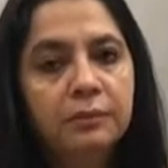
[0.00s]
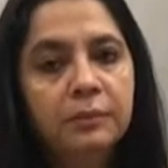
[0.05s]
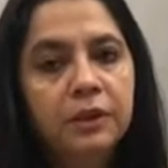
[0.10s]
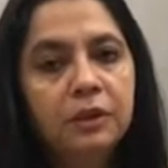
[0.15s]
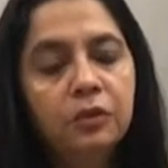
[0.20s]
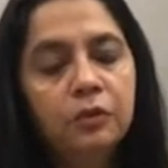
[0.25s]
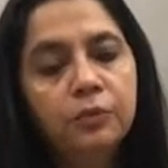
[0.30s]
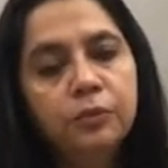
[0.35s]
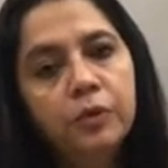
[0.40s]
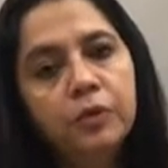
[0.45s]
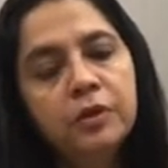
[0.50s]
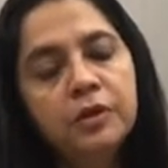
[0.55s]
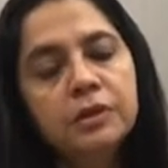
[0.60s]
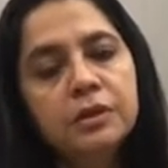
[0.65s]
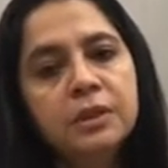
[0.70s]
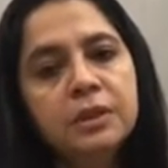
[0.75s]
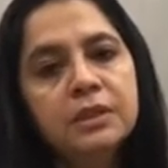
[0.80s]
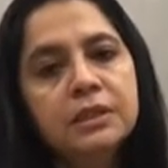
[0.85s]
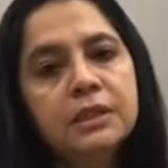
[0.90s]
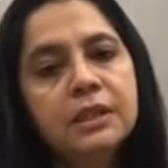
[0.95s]

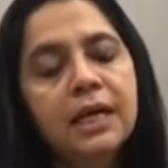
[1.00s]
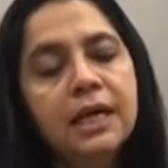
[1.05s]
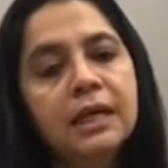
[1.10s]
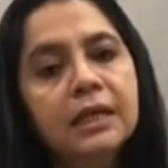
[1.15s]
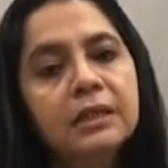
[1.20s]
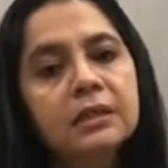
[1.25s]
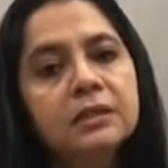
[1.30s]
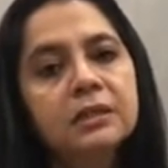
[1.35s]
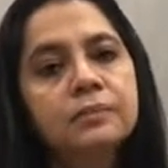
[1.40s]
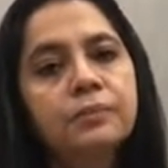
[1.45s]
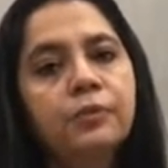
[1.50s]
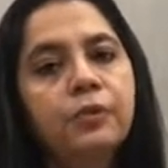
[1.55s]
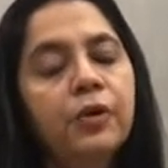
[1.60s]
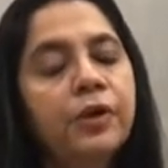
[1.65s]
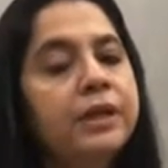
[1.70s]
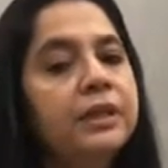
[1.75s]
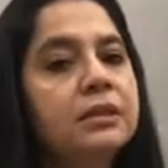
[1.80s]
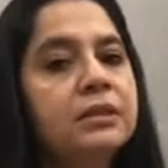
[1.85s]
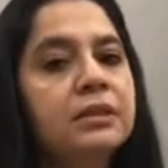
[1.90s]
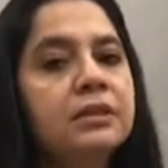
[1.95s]
Menopause is that
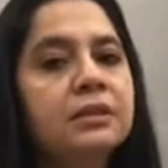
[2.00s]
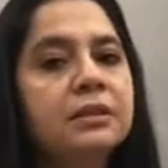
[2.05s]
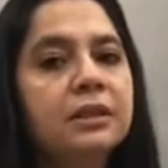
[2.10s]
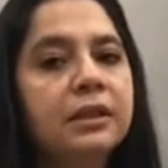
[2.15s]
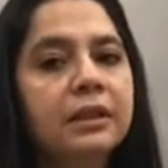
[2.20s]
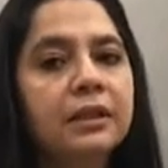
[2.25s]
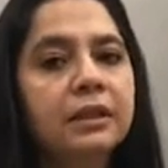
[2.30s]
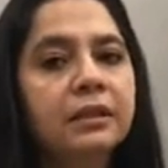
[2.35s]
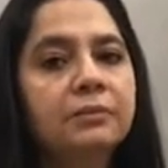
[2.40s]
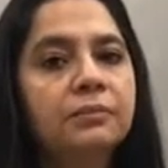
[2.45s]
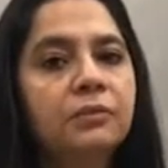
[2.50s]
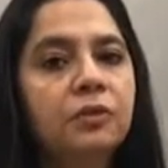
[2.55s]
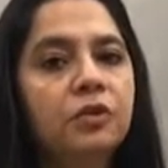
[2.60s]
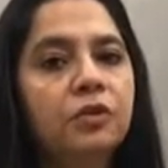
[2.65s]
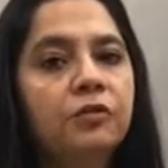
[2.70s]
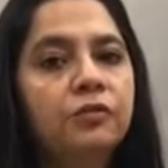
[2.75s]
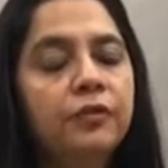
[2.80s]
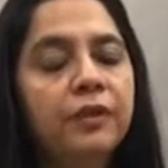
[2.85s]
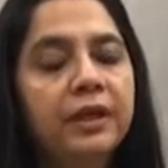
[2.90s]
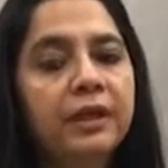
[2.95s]
point in time
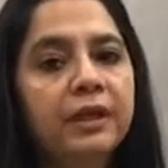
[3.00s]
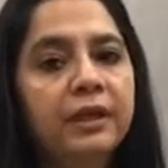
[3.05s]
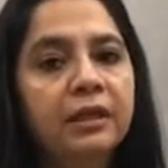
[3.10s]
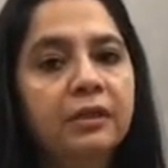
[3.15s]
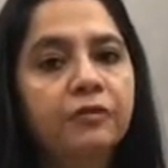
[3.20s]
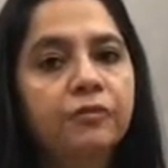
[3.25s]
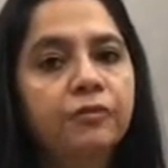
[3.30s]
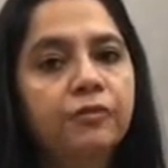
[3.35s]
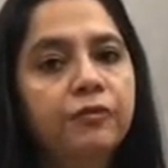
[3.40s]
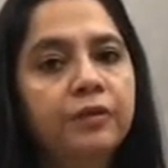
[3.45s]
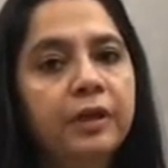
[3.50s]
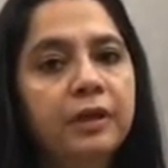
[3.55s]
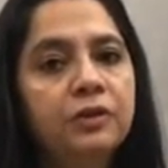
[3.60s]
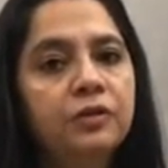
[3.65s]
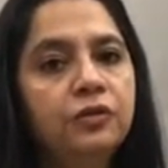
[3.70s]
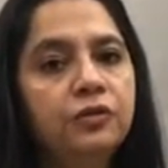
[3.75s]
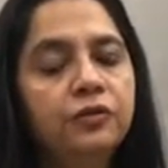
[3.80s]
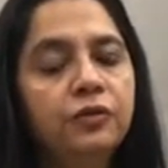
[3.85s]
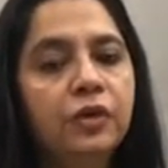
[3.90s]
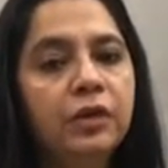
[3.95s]
of life
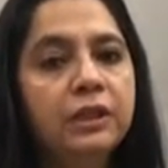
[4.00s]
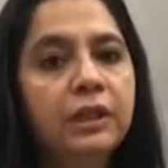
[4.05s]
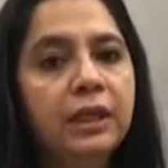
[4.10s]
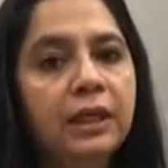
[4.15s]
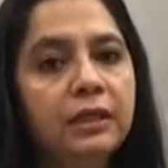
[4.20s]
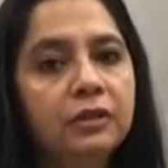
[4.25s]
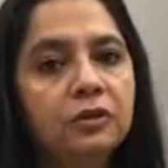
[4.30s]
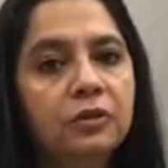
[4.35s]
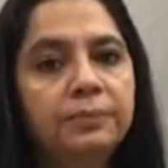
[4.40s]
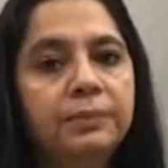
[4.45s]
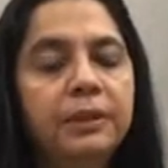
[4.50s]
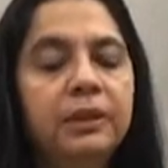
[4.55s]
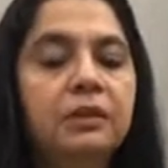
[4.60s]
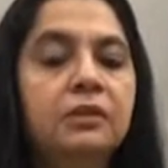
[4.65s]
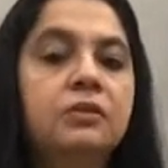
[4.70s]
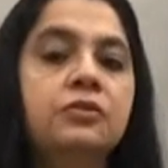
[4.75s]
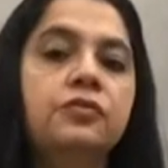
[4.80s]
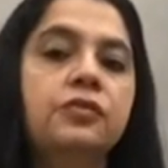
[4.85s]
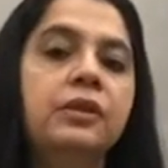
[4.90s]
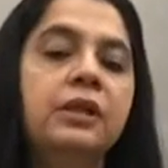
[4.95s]
when you've not had your
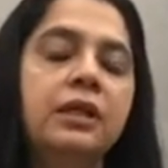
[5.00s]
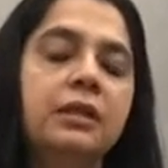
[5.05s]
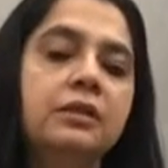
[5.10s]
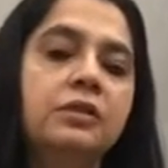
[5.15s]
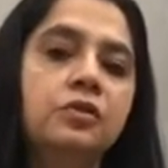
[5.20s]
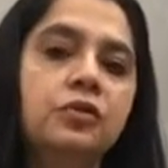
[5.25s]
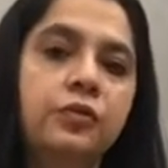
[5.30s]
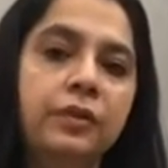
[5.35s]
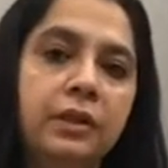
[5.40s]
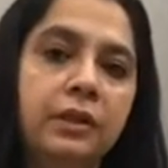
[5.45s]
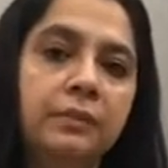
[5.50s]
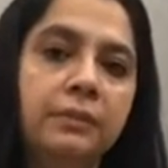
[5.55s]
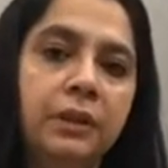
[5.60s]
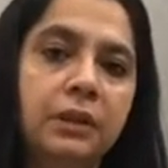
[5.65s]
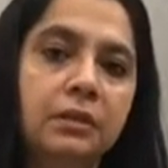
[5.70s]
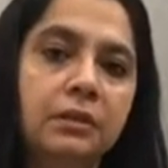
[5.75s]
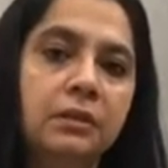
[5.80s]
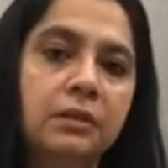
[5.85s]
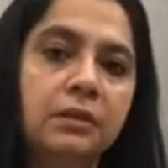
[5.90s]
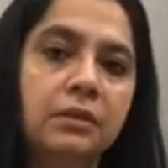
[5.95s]
periods for last 12
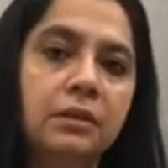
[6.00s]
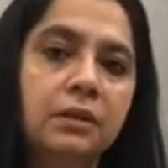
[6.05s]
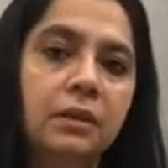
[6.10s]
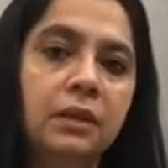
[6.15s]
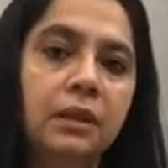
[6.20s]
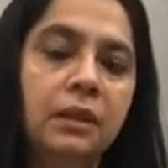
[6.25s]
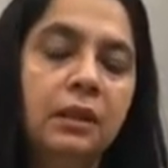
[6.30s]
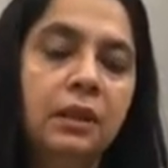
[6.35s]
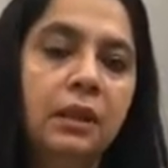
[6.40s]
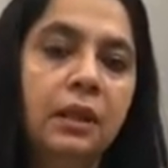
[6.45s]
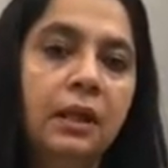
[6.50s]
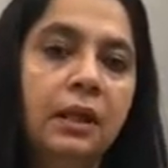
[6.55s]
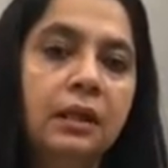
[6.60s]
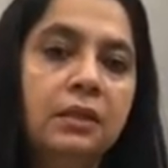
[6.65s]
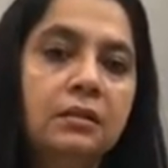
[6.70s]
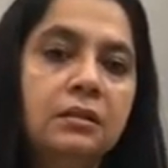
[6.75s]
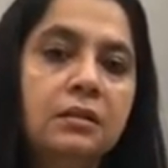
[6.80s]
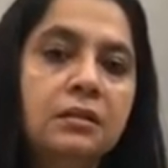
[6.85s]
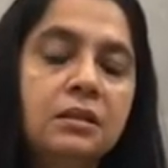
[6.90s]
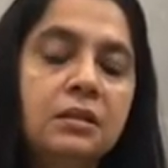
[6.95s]
months.
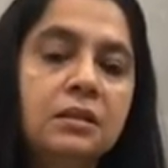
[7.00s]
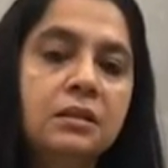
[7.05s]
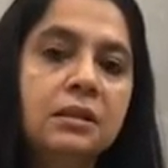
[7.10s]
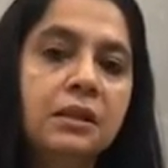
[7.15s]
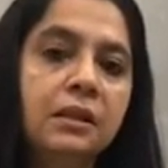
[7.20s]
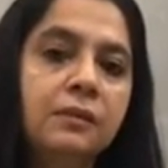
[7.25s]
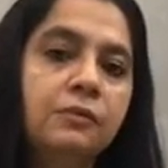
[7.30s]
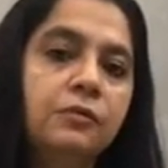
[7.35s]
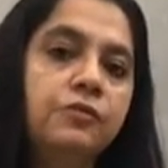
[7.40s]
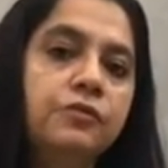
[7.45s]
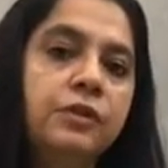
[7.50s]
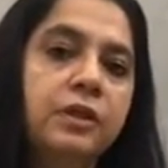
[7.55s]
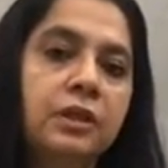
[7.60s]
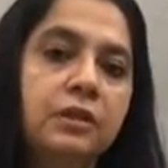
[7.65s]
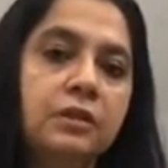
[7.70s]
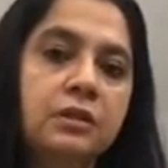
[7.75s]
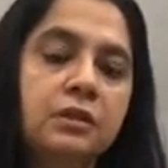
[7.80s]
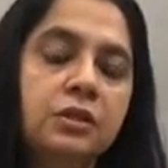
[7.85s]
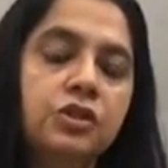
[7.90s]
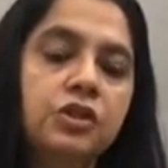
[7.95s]
And this is a time of
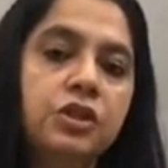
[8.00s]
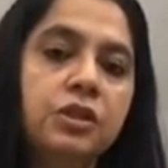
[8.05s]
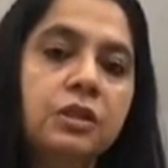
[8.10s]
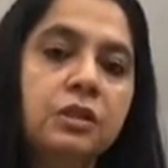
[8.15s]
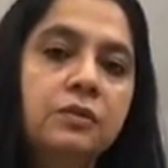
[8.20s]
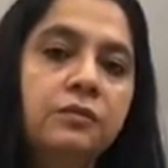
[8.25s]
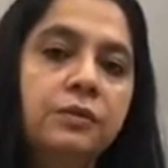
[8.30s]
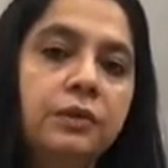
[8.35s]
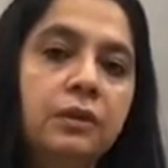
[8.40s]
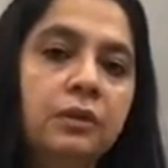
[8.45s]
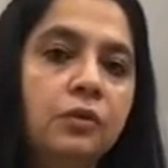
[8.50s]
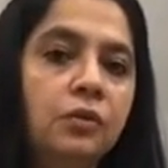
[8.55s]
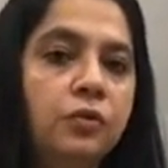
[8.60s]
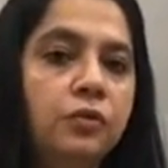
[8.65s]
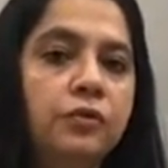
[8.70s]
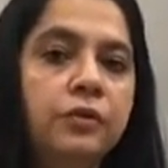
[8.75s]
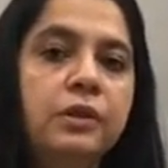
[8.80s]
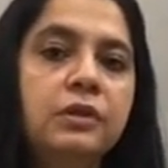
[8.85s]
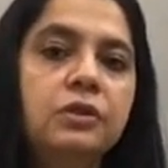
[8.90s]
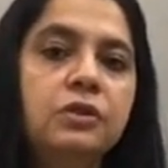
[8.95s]
transition when the
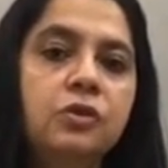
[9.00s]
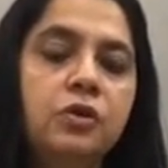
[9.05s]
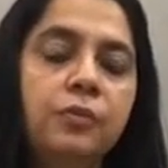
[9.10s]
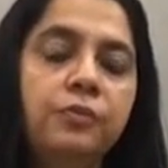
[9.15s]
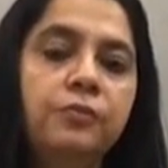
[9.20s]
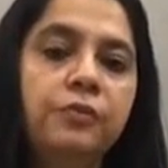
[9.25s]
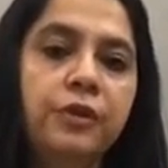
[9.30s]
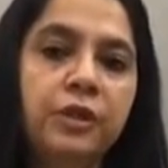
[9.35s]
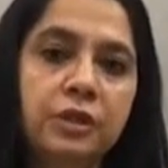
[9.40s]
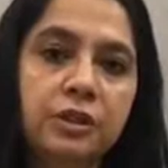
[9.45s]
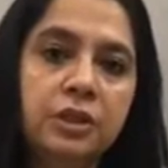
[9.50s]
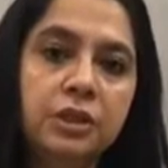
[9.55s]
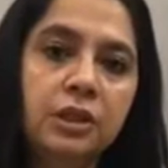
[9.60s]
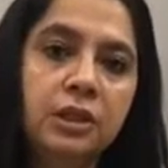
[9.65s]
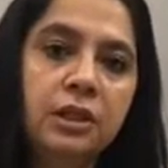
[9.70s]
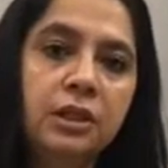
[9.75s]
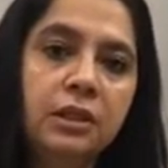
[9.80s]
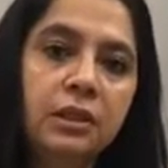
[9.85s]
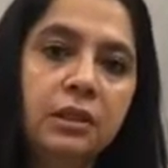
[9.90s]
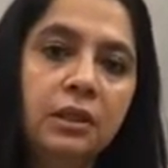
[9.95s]
ovaries stop
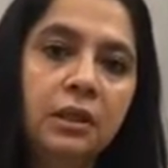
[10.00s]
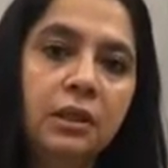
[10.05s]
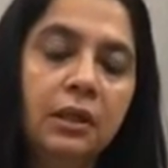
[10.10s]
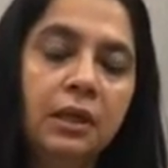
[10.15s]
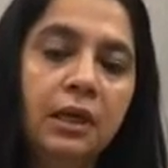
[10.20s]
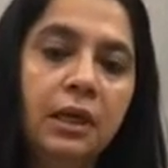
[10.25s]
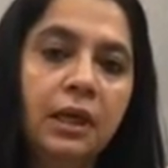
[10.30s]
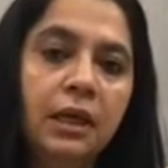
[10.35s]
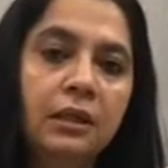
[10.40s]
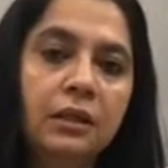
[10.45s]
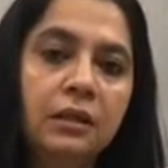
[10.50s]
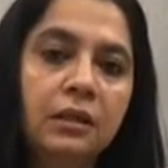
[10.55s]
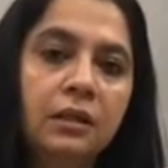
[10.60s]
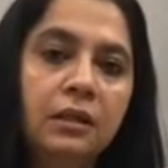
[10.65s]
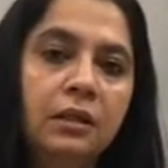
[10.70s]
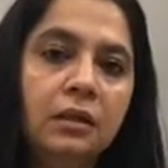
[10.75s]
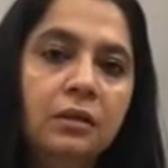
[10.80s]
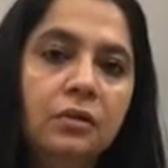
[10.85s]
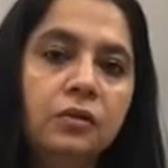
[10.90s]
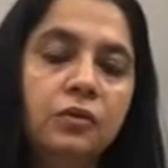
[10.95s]
functioning and they
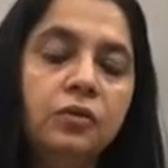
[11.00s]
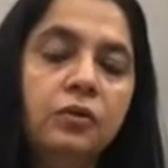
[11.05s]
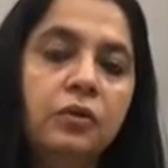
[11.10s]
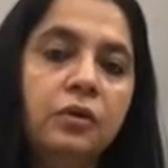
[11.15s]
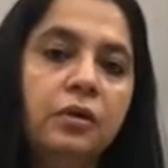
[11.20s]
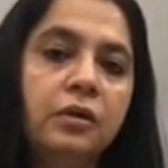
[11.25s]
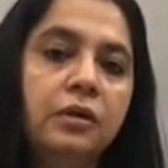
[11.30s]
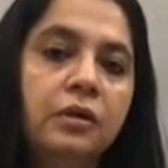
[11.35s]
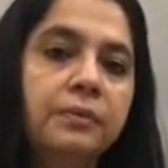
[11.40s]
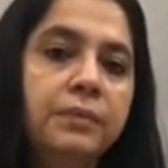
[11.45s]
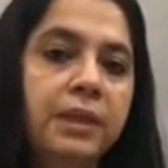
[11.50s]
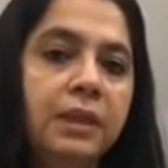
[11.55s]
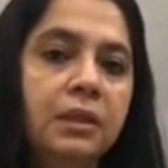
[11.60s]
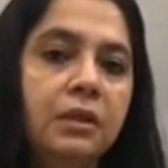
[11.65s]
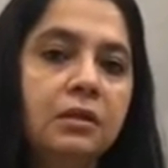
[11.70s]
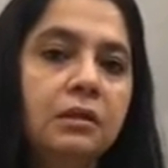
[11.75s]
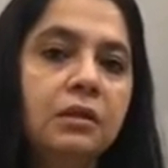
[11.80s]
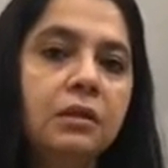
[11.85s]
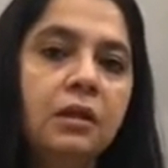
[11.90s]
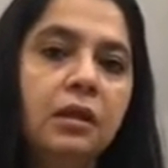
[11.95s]
are no longer
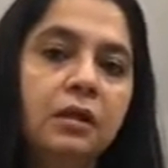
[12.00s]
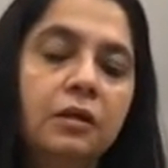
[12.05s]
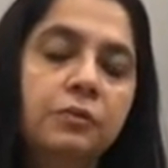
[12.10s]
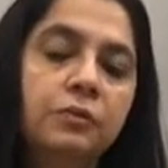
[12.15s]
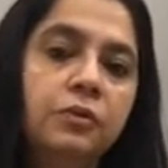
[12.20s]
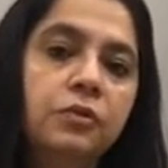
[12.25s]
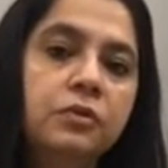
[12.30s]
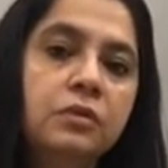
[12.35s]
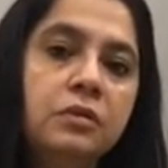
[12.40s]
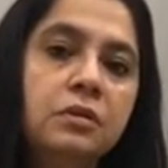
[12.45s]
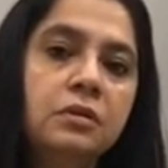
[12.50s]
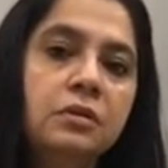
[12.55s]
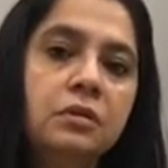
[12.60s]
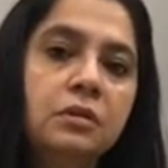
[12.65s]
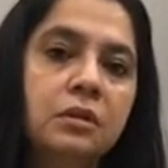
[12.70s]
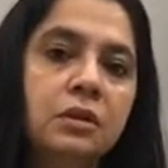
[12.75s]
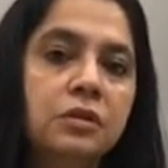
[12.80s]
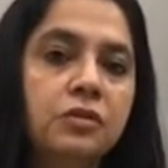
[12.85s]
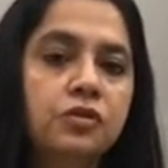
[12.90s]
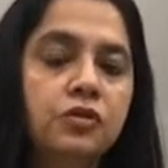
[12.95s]
making the hormones
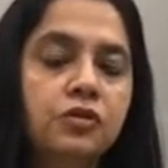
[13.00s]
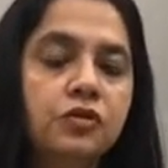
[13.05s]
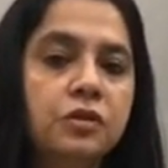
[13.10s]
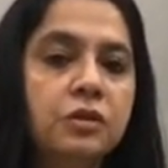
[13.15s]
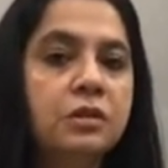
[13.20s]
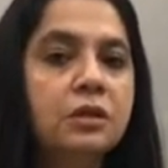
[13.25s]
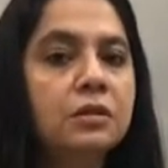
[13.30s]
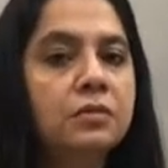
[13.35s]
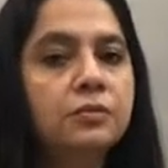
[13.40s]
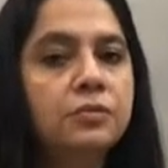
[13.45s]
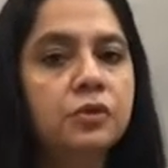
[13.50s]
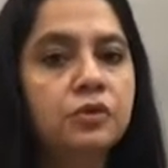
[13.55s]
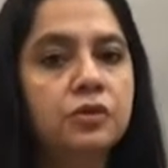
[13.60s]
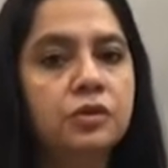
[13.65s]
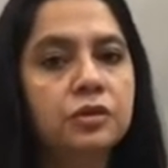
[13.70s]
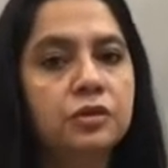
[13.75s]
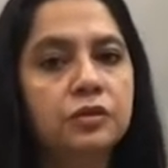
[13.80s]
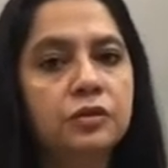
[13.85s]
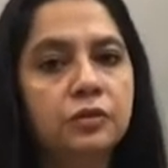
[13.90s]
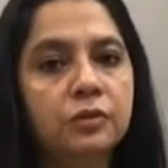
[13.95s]
estrogen and
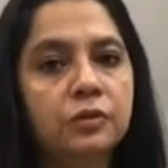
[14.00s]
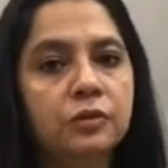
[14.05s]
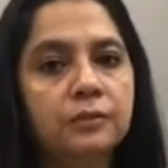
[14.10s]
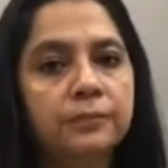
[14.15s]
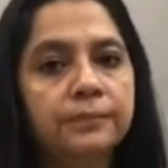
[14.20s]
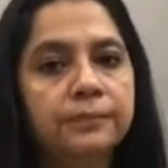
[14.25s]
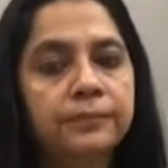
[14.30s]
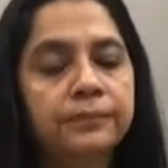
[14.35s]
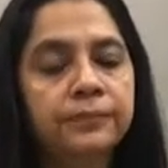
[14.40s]
progesterone.